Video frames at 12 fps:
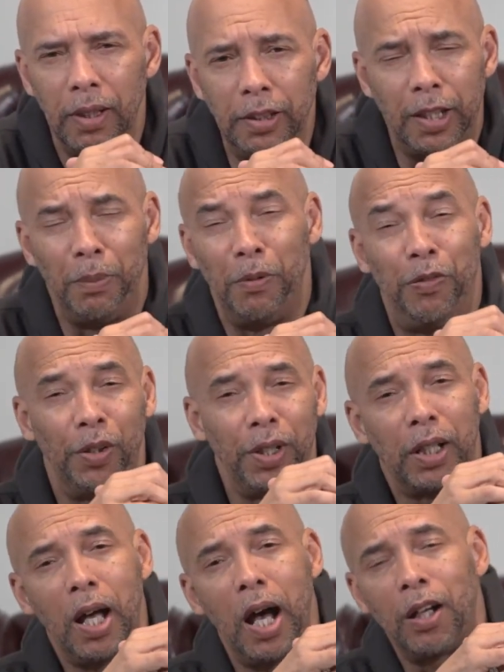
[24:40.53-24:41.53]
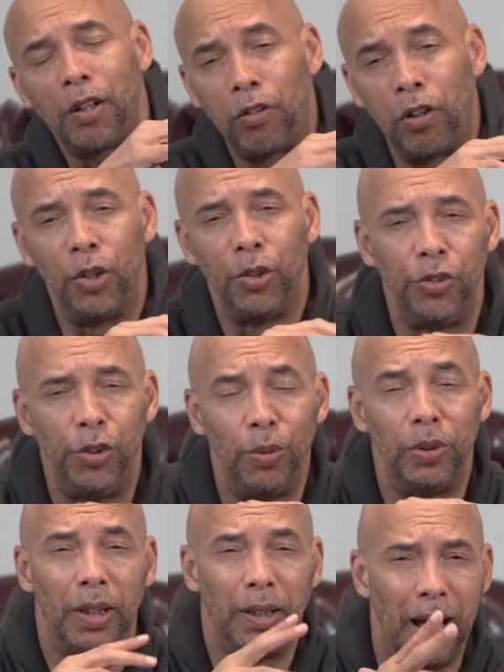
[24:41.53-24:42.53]
He said, Before the cock crows, you
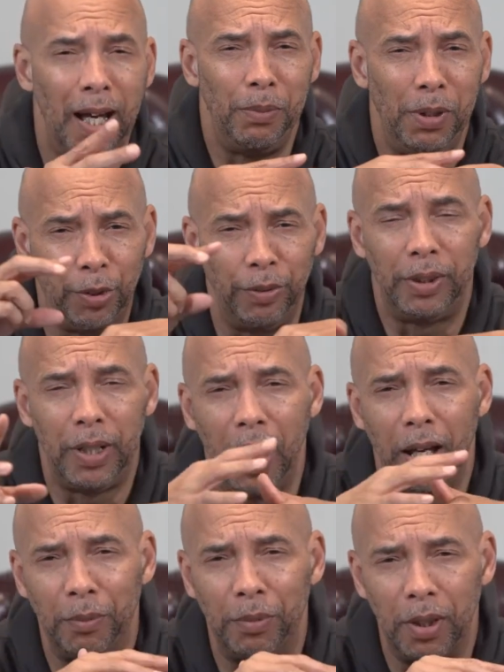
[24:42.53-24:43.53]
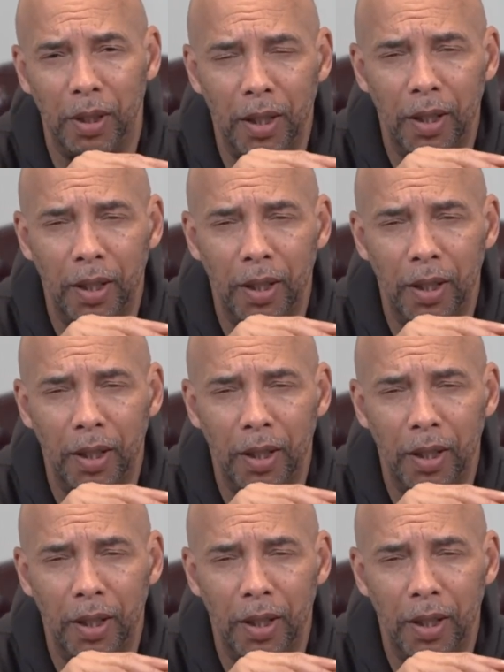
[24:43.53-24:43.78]
will deny me three times.